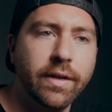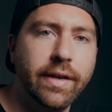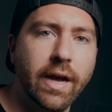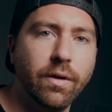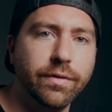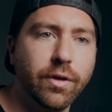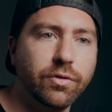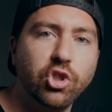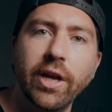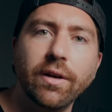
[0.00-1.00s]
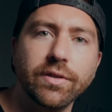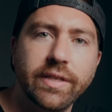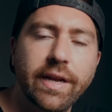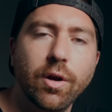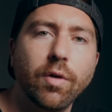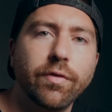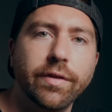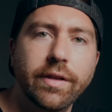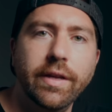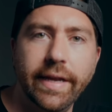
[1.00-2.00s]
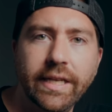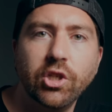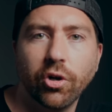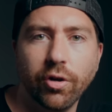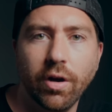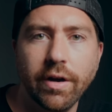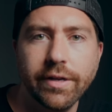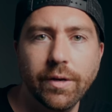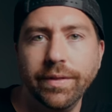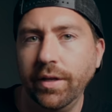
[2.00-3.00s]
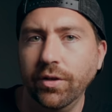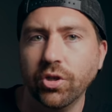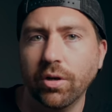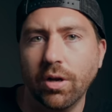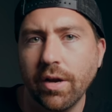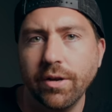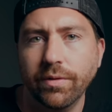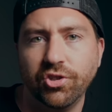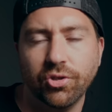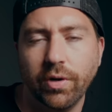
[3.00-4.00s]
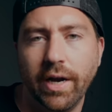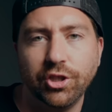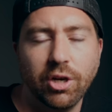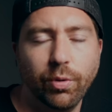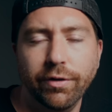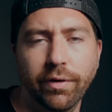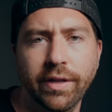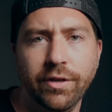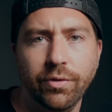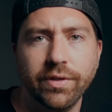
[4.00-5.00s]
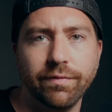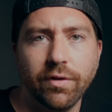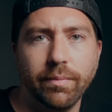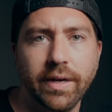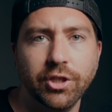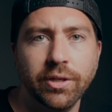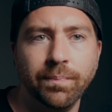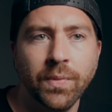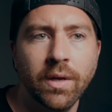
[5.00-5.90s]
Now, those channels take over the internal audio, and the internal audio is scratch. I wouldn't really use it for much.